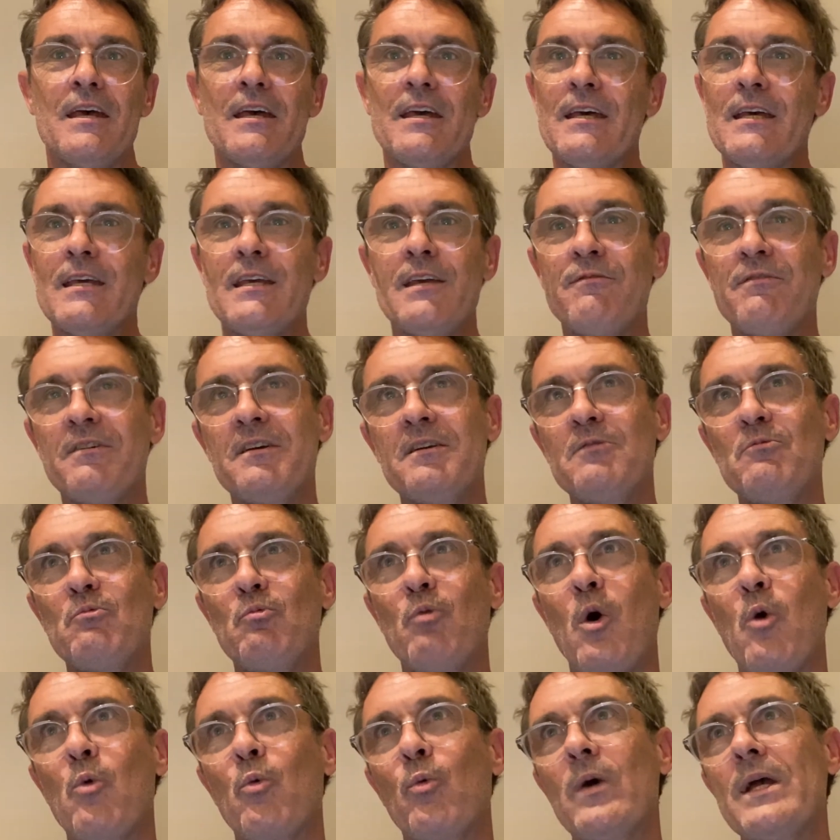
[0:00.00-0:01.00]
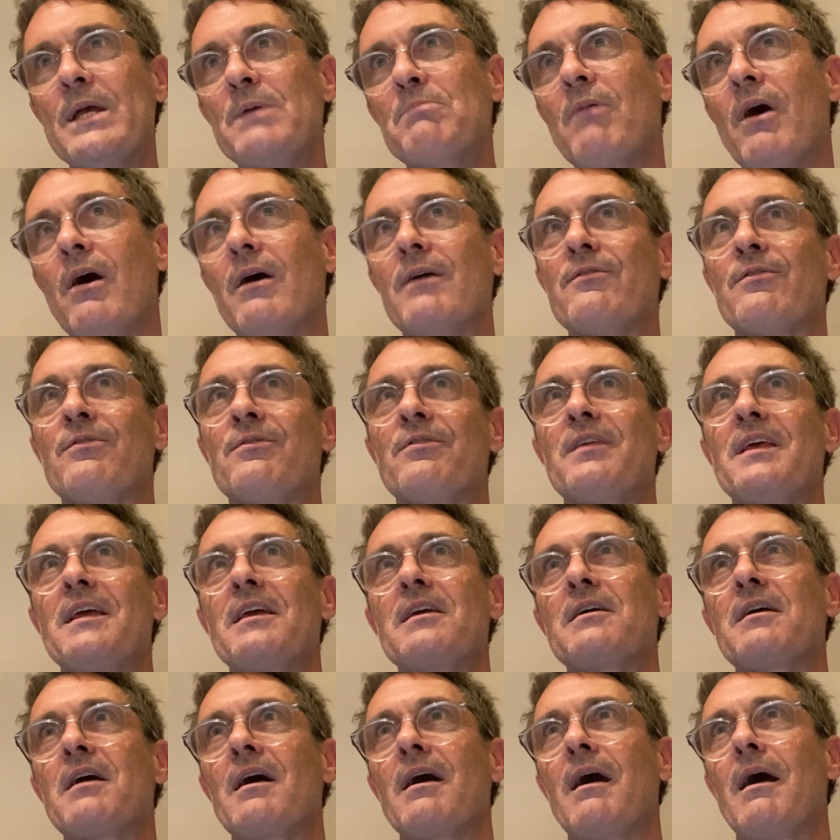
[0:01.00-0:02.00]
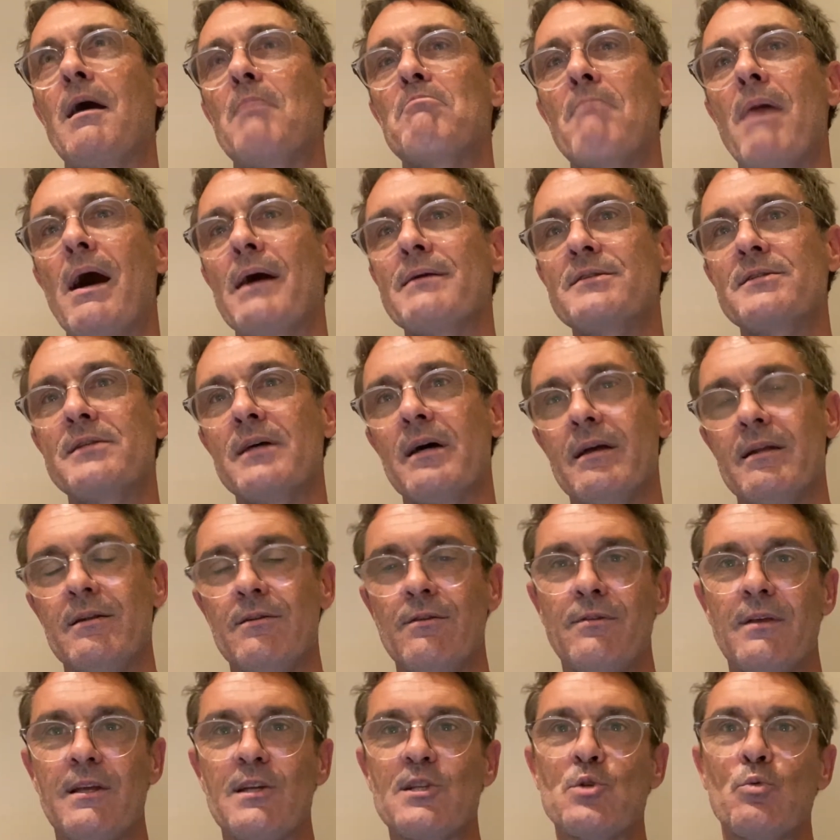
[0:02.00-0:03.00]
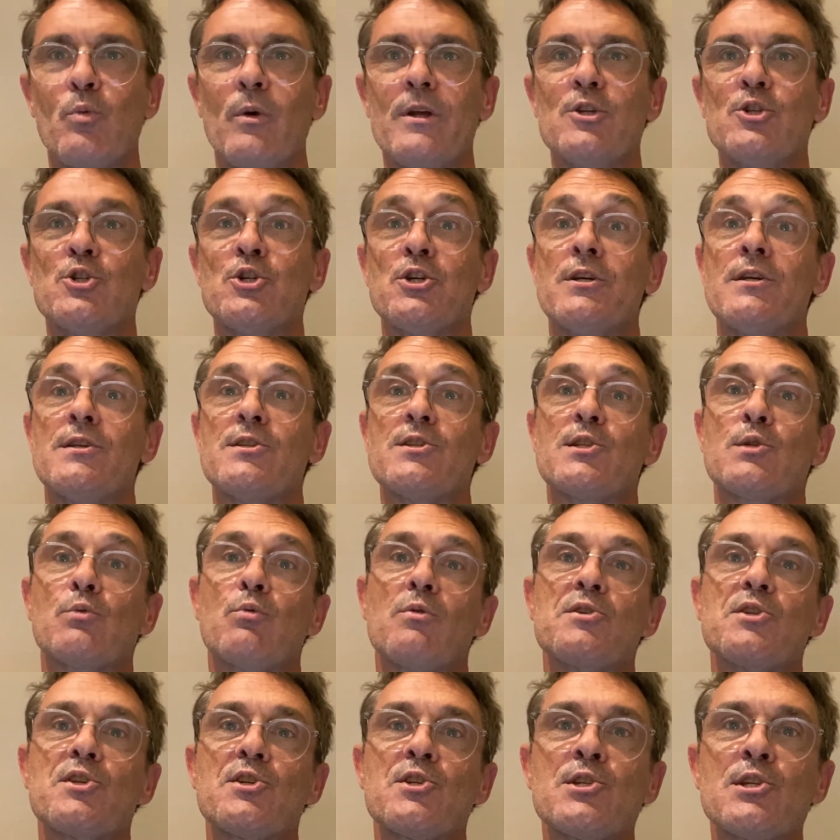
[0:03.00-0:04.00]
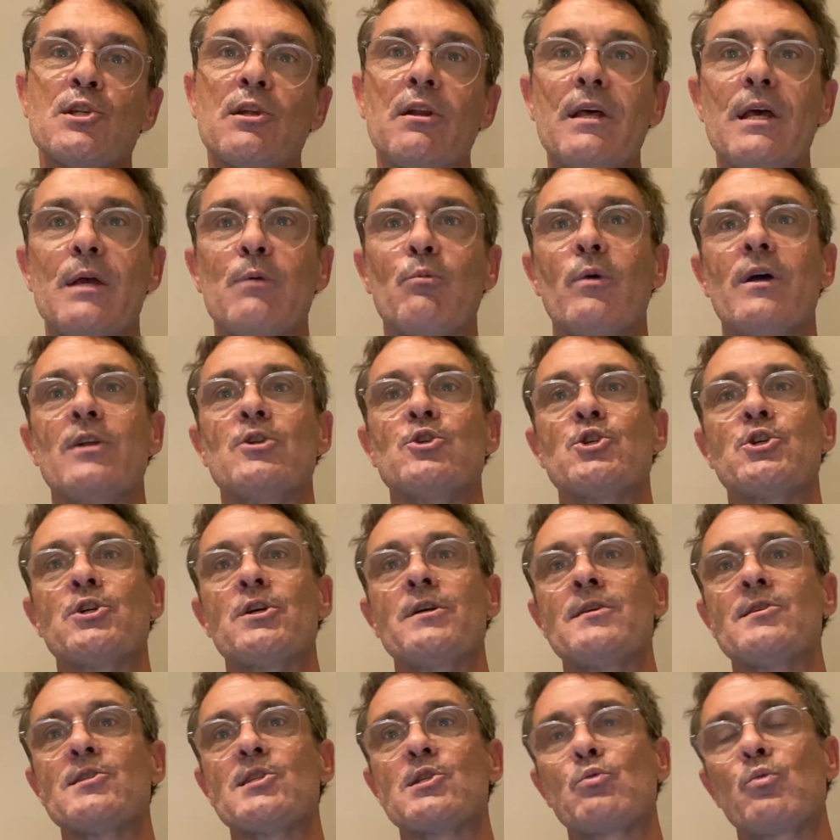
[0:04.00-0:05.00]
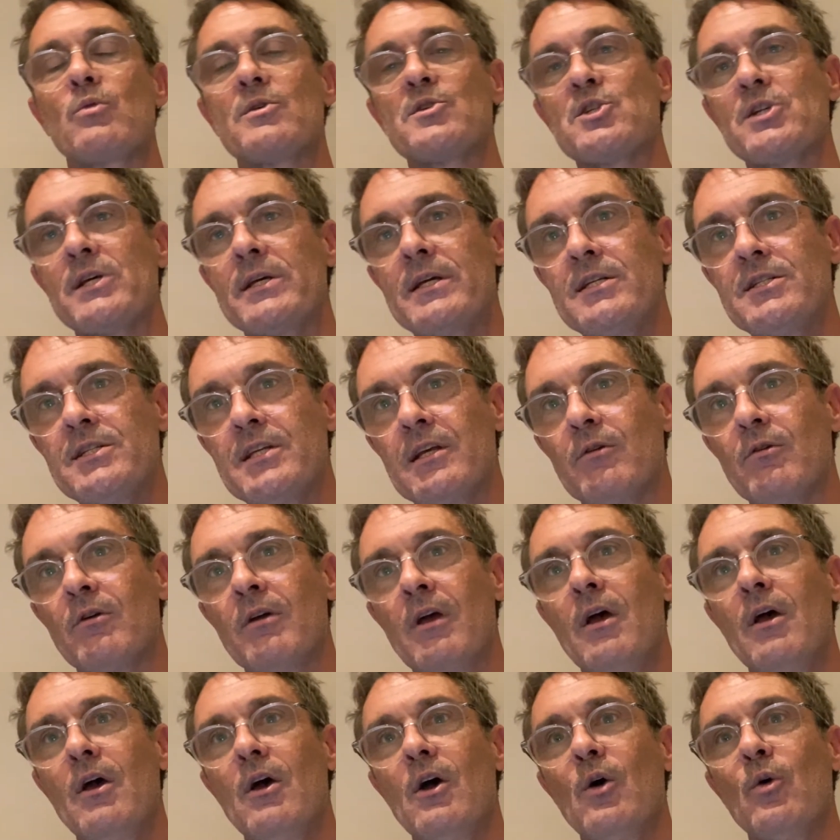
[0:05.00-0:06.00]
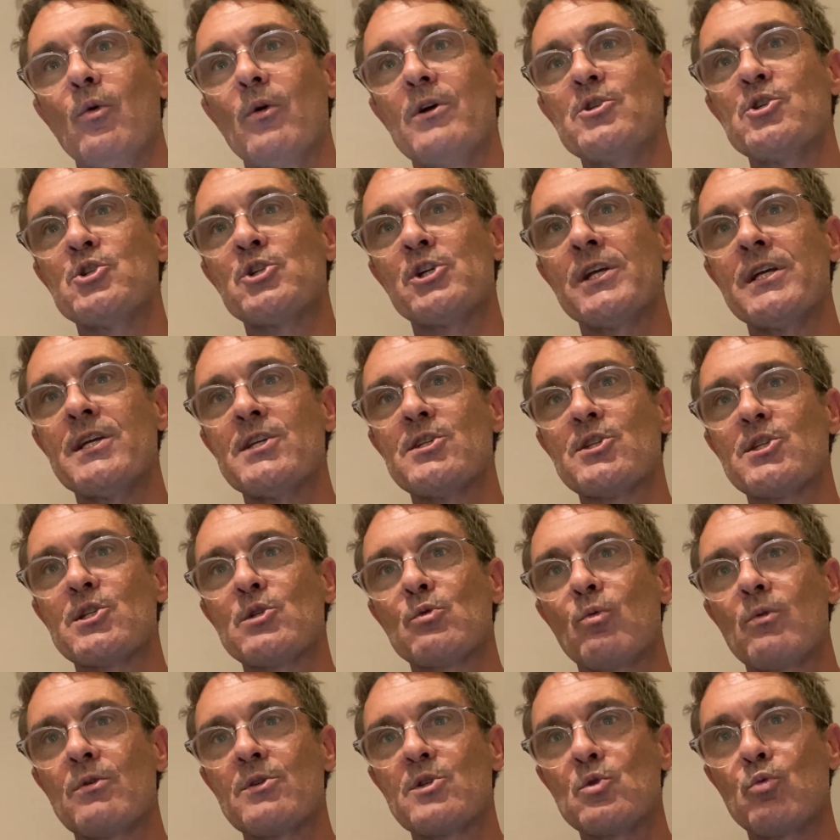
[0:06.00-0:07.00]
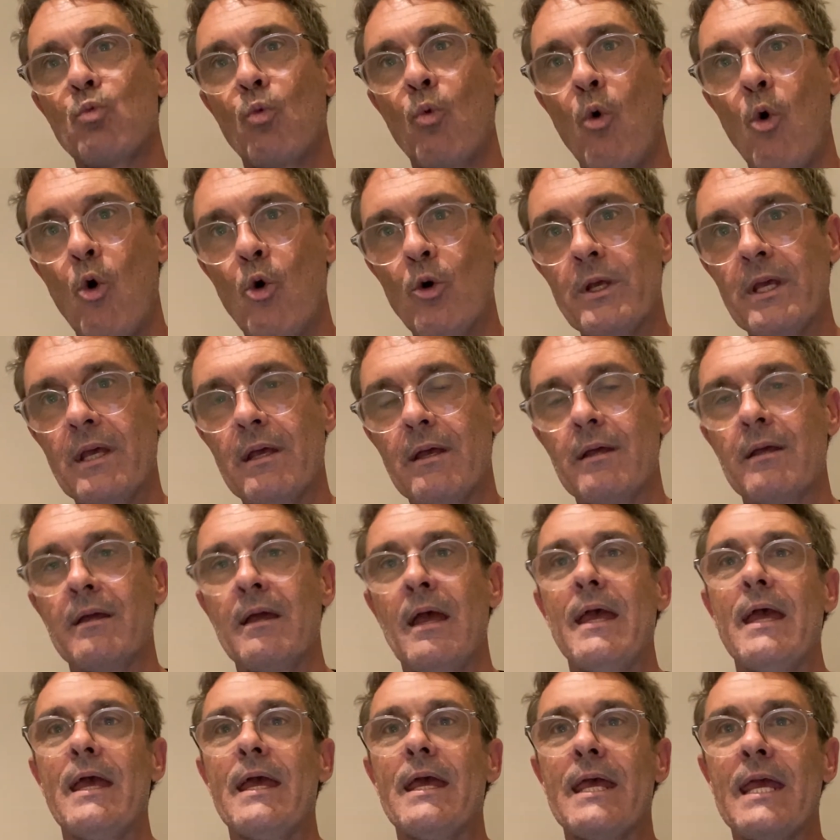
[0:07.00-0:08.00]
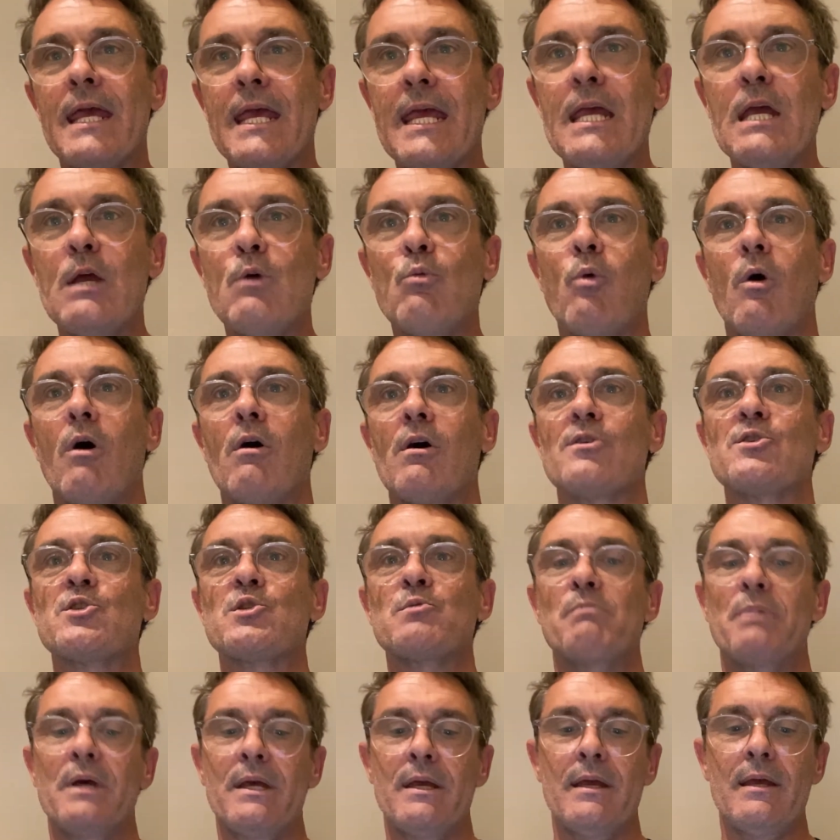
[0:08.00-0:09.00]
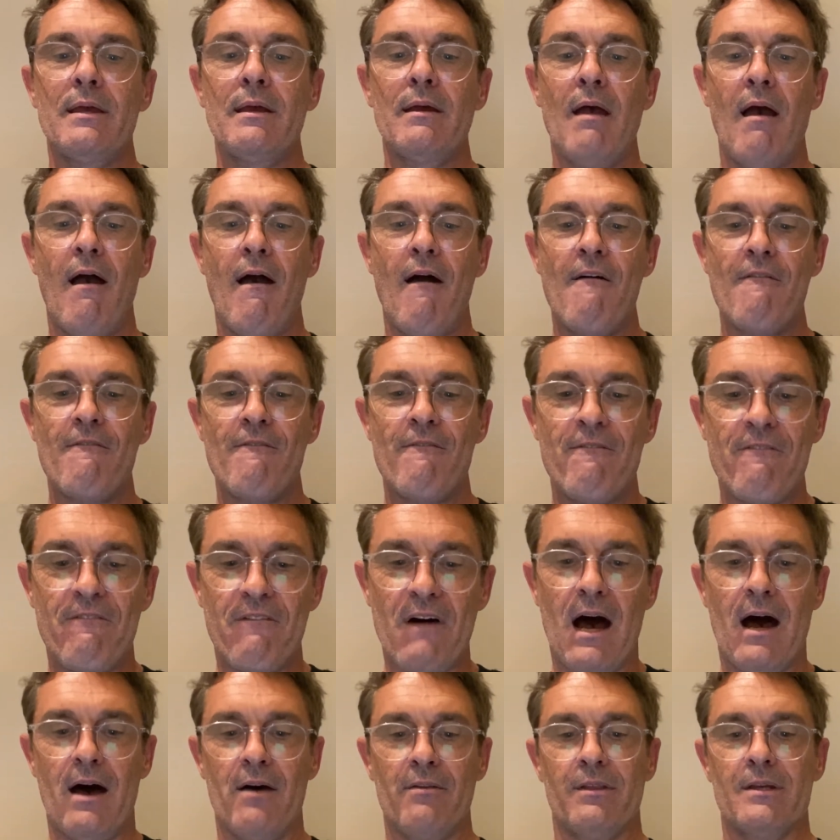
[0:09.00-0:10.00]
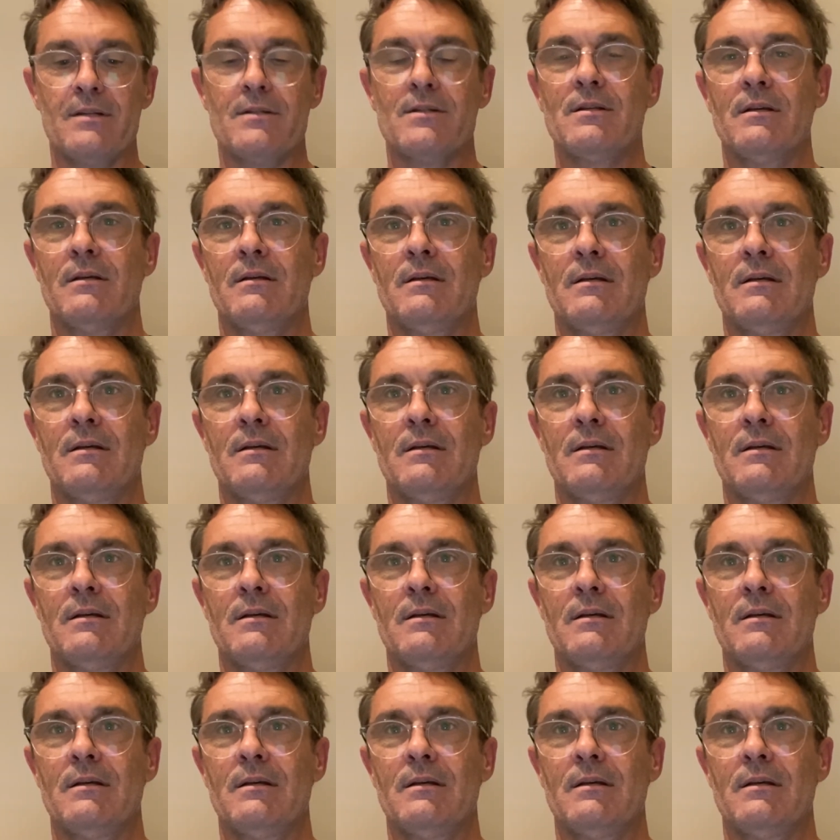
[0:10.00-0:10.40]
Even what we might think are mundane things, when Jesus was asleep, when Jesus was eating, when Jesus was walking, he was being fathered.